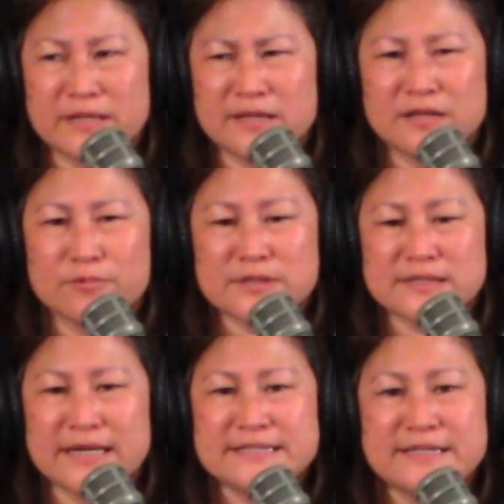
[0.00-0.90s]
I think it was
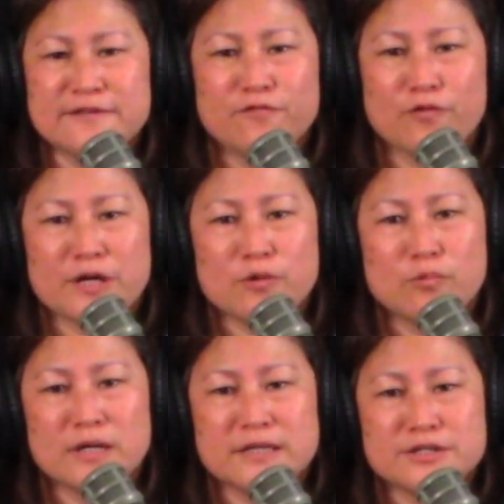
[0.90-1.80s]

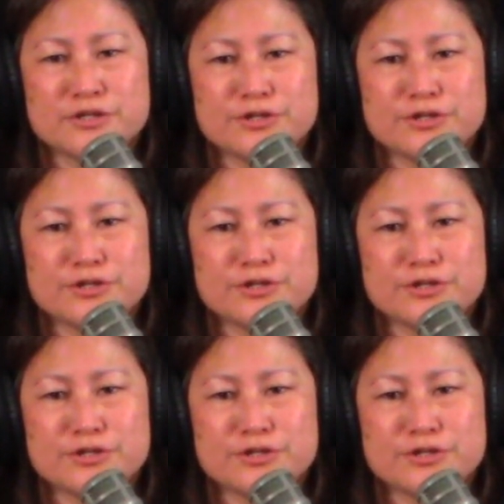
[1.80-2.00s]
1941